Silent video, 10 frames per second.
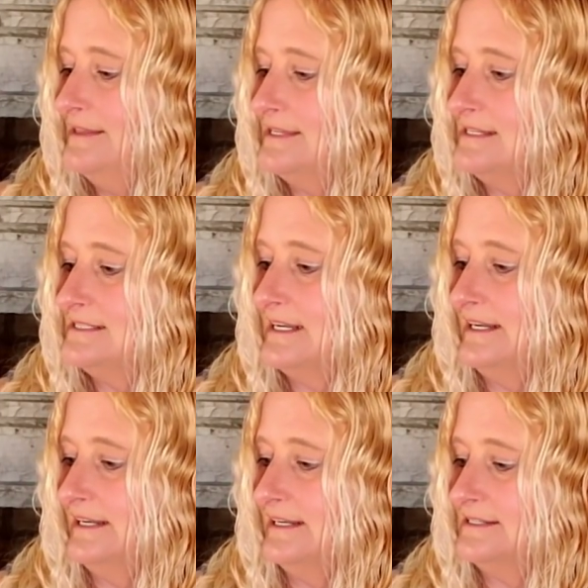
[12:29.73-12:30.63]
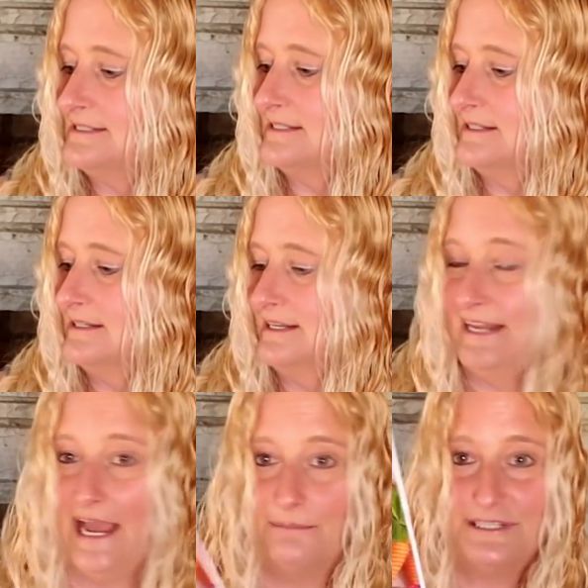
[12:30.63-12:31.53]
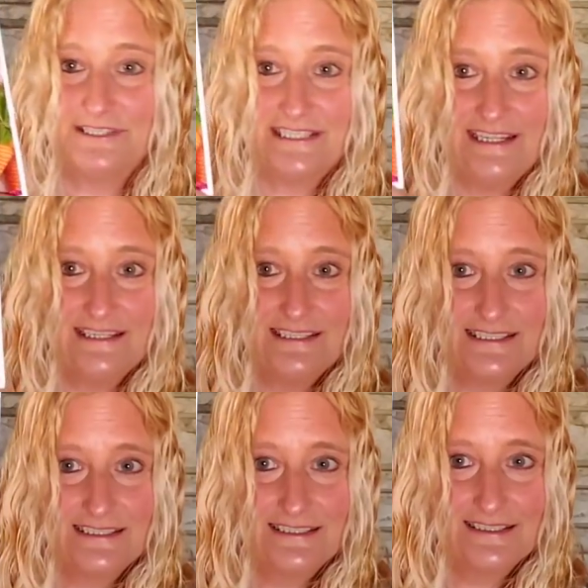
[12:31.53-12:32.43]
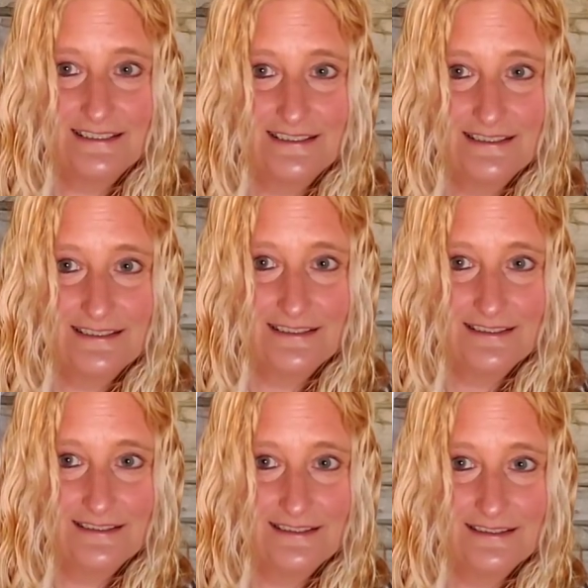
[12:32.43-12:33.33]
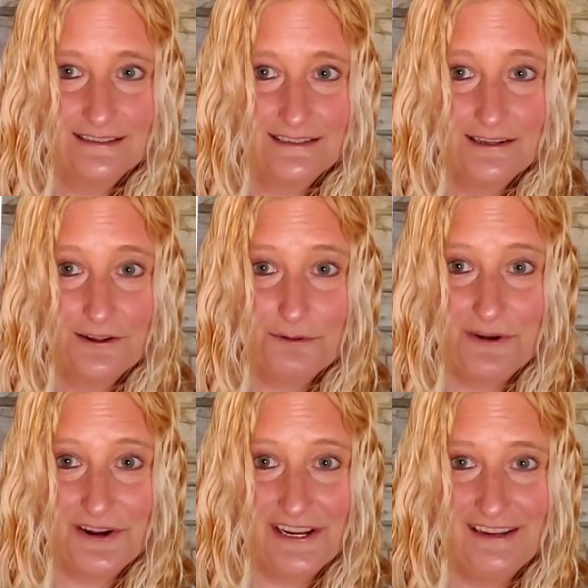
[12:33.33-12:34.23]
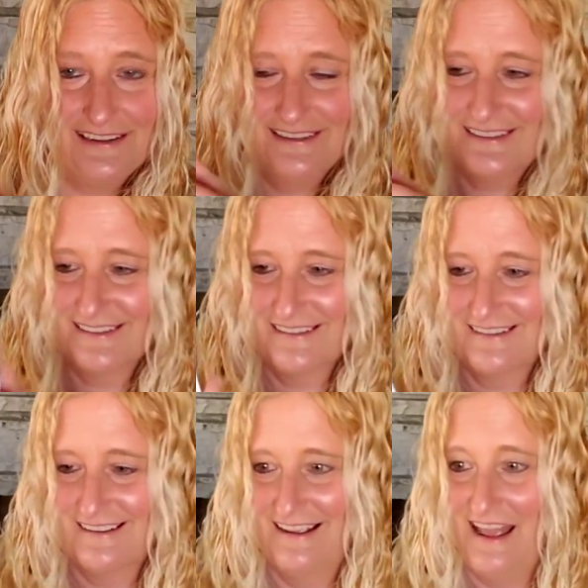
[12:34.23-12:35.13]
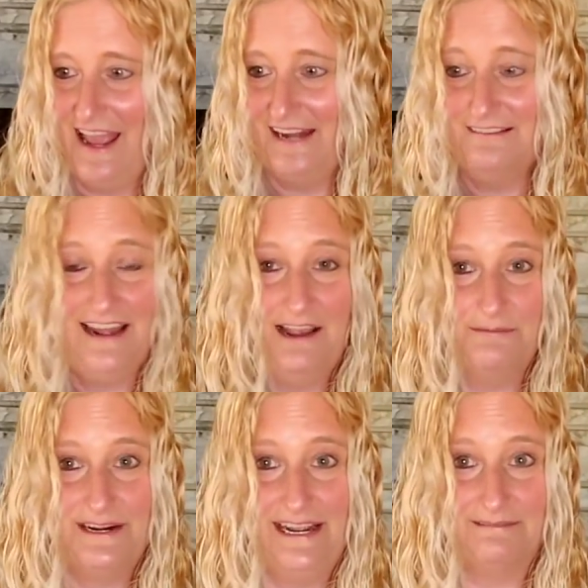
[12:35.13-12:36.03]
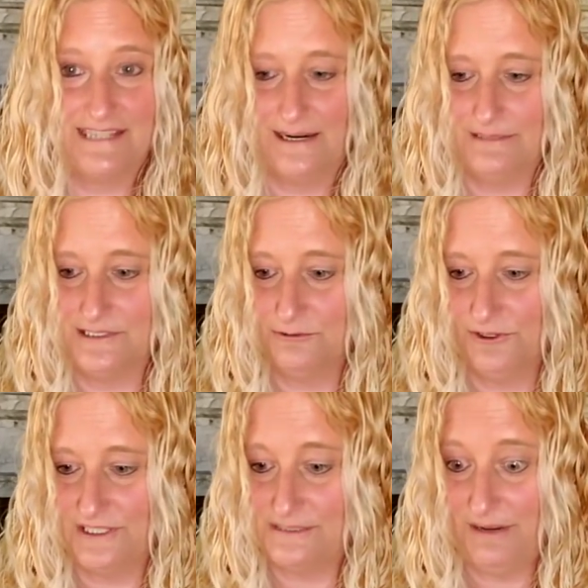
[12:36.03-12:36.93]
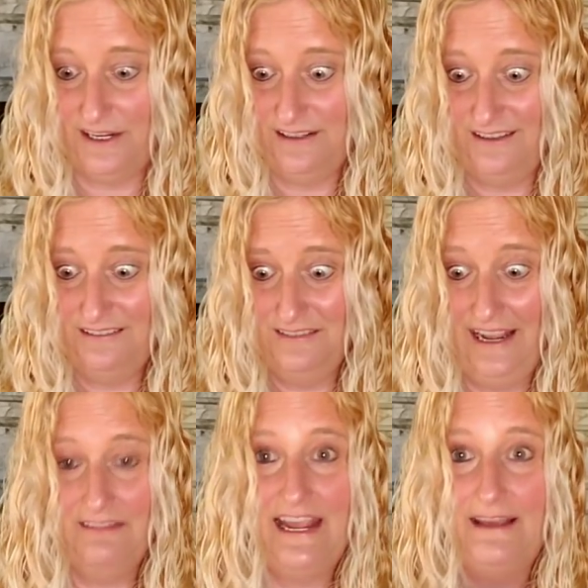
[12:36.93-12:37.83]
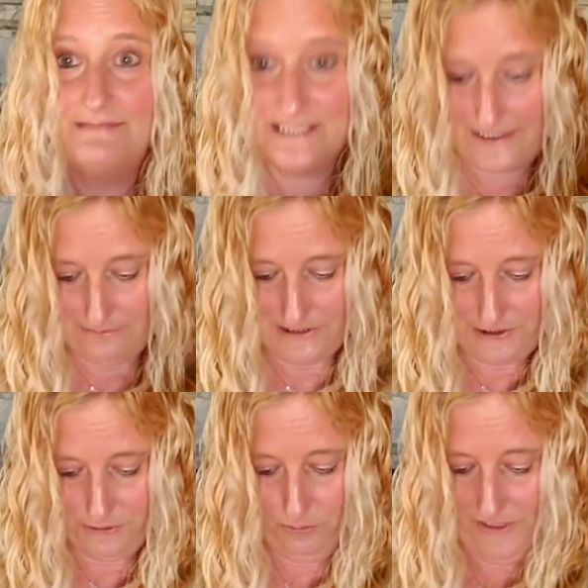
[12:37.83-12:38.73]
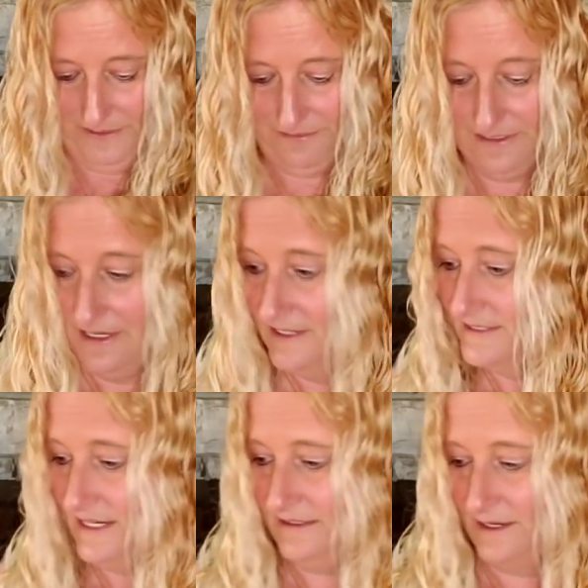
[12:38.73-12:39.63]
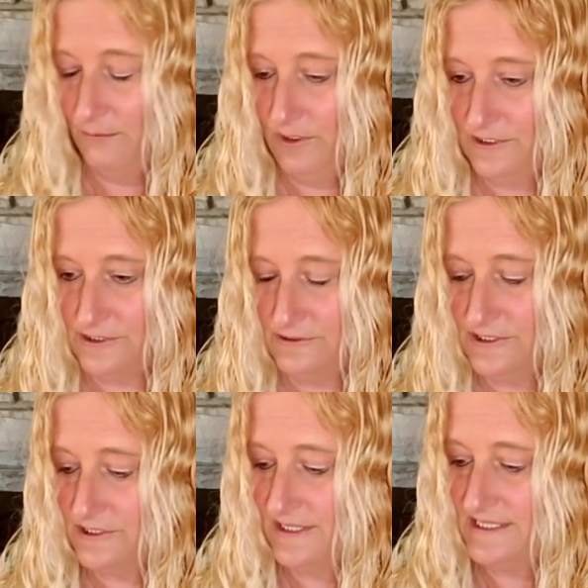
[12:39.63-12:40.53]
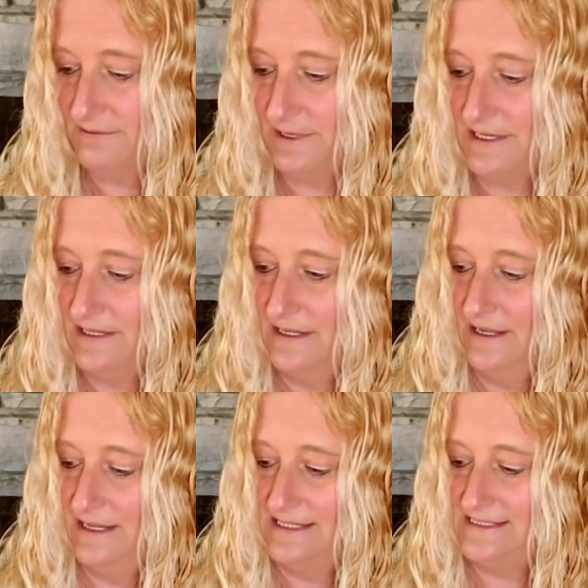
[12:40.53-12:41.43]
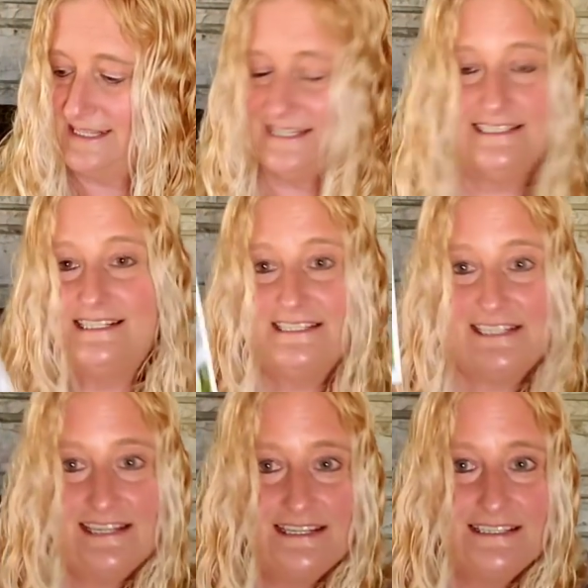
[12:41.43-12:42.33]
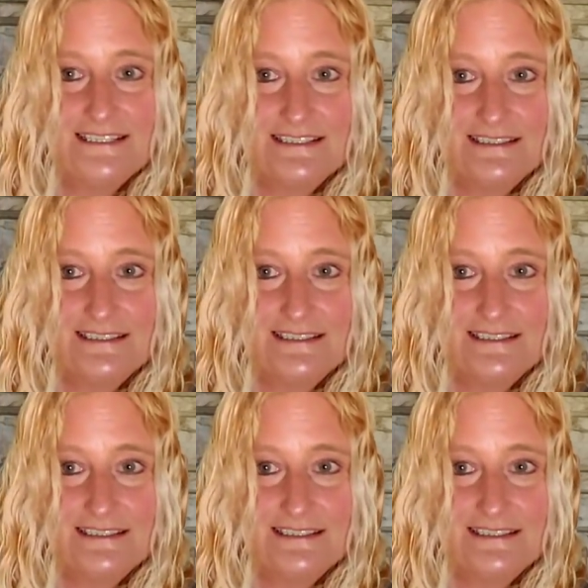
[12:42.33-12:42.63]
This is cabbage seeds. Another bunny. I don't know how I'm going to have time to do all these, but I don't know how they have time to do one every, I don't know, 1 or 2 designs every week. Daisy seeds.